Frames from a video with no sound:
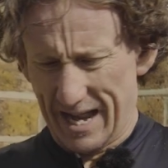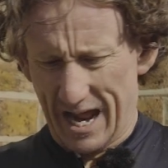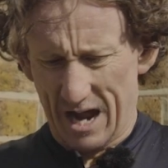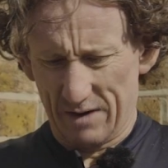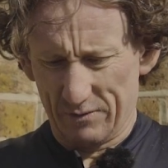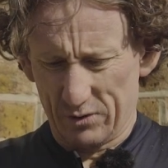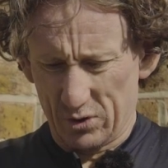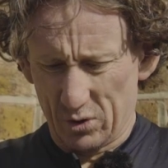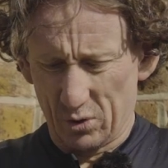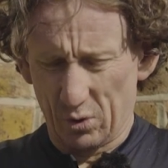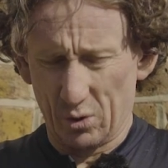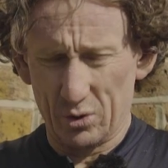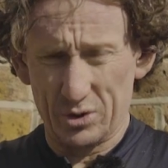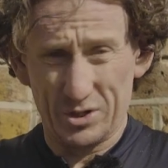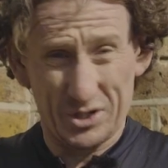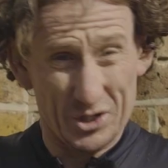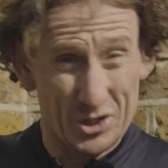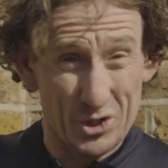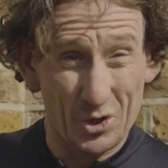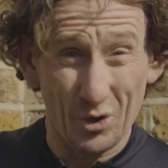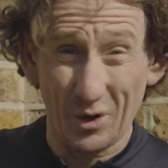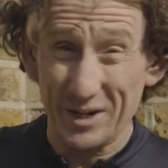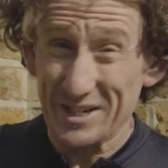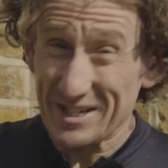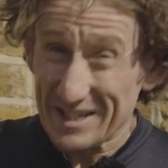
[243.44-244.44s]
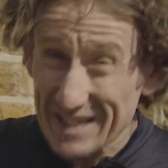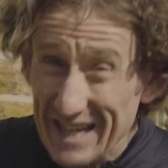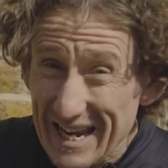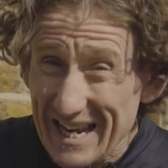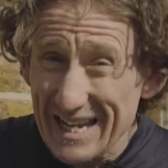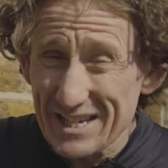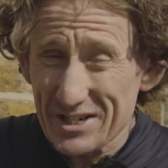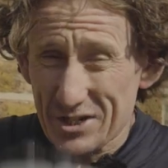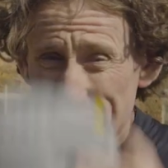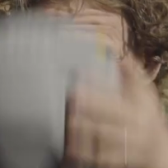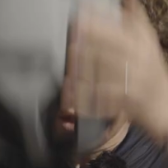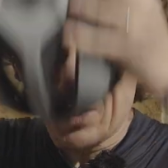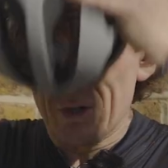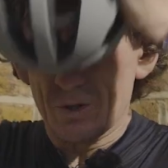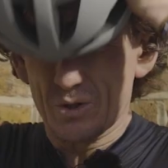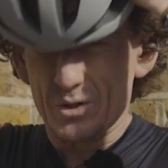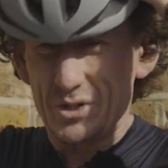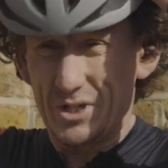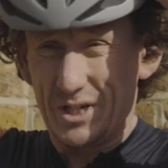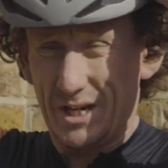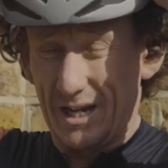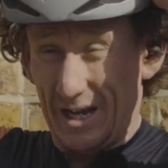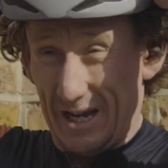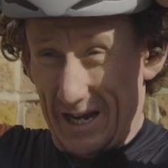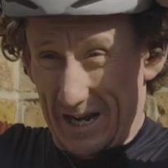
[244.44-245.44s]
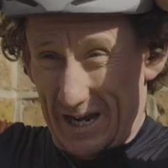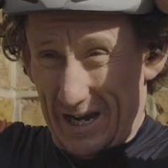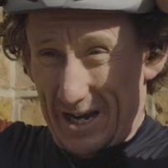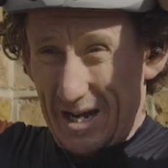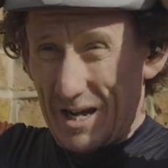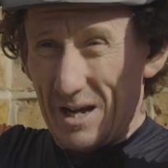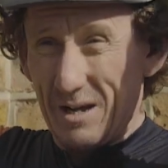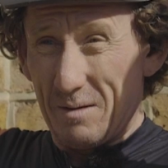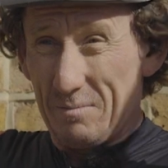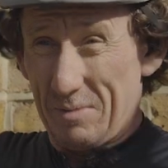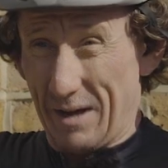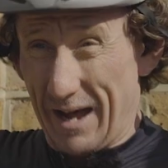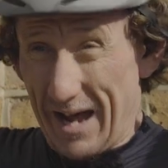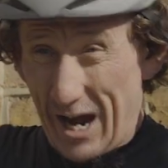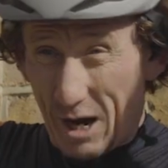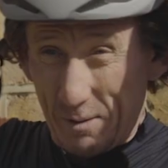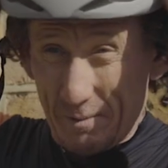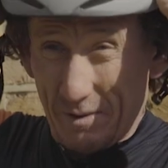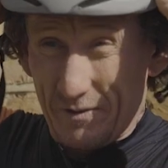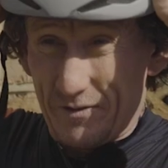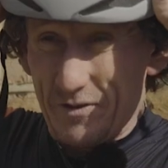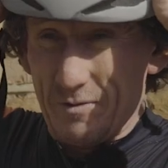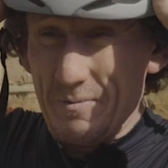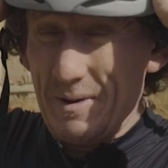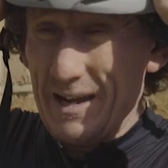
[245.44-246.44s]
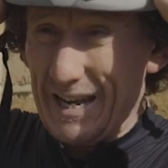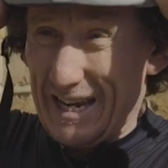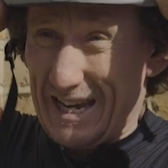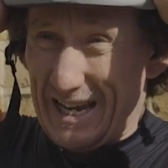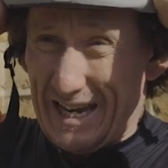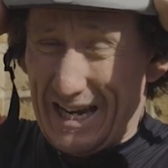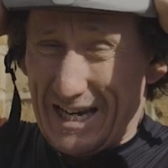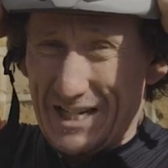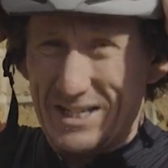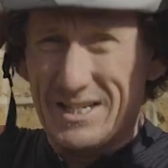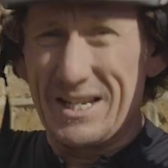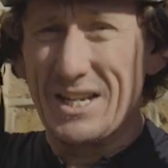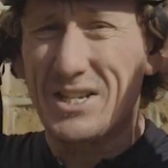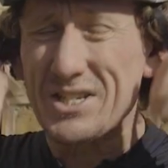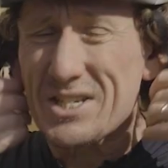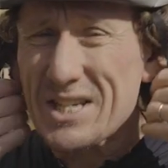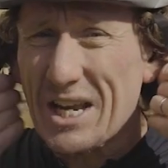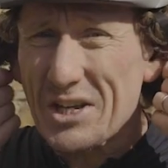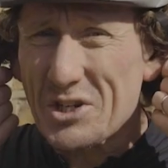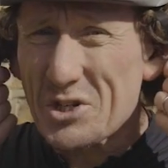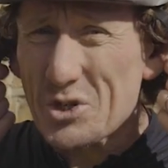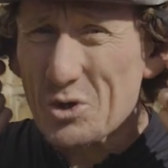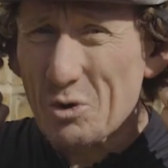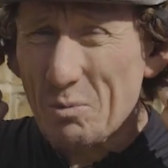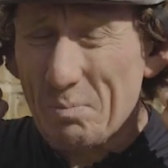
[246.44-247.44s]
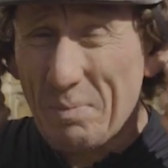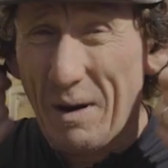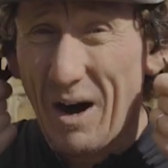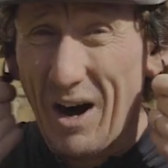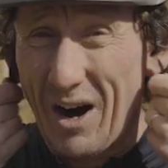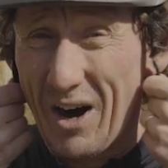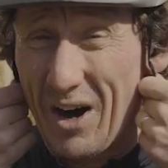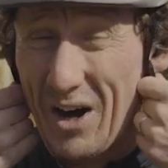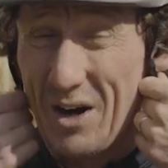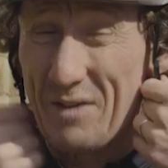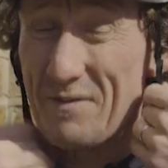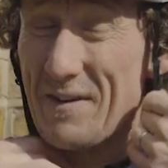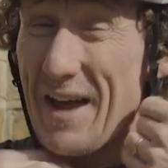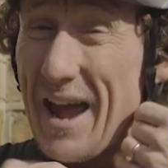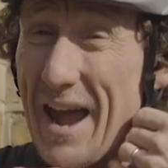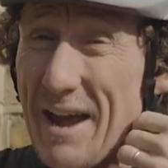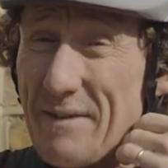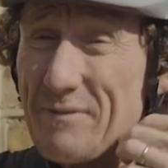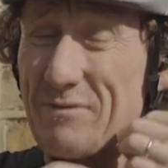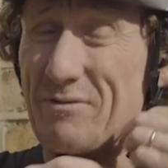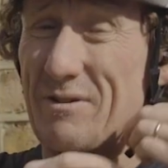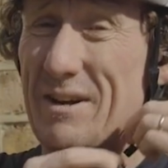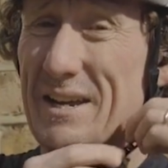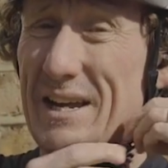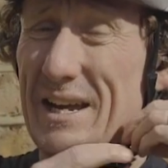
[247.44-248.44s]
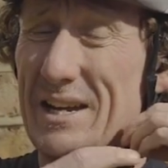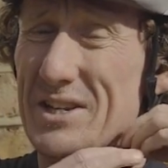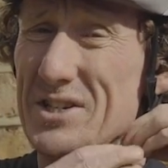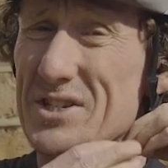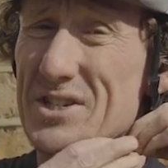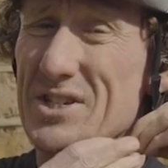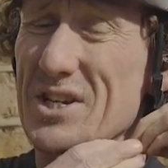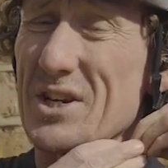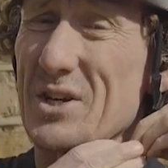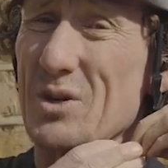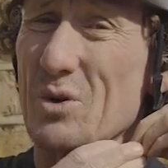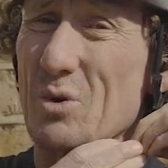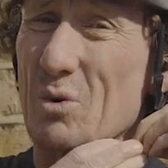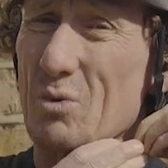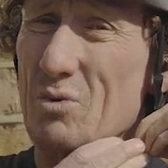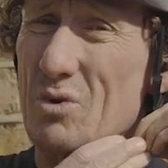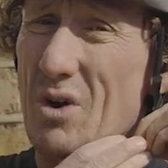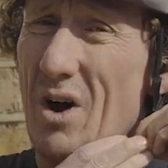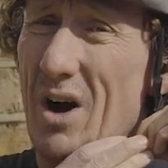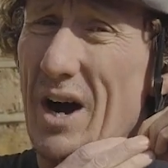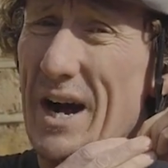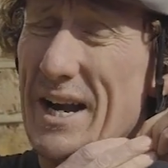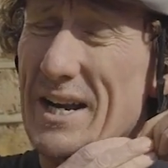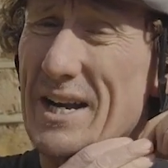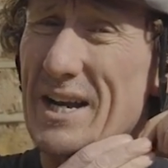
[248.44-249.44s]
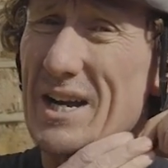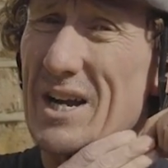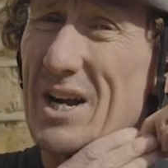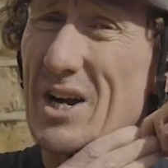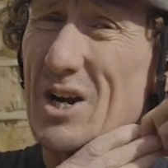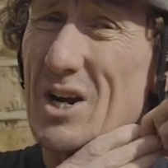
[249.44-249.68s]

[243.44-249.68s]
Now, of course, the choice is yours, but a helmet for me is an essential part of every single ride,